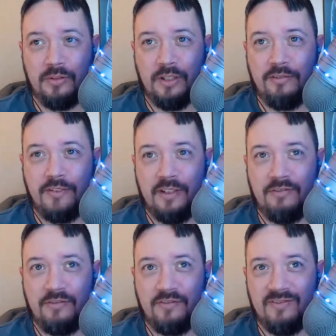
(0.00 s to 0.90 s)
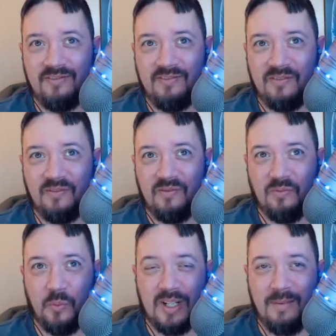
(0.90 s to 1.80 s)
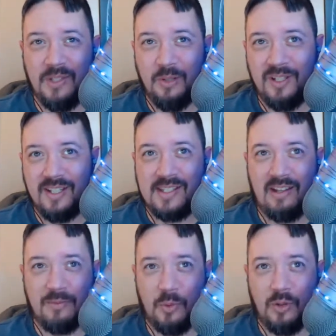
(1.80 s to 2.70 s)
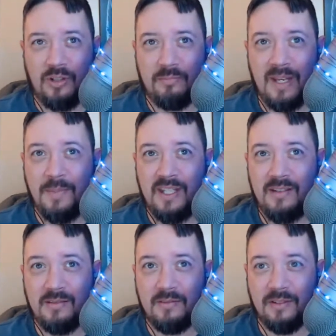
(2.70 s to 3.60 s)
If what I'm doing is selling more, maybe,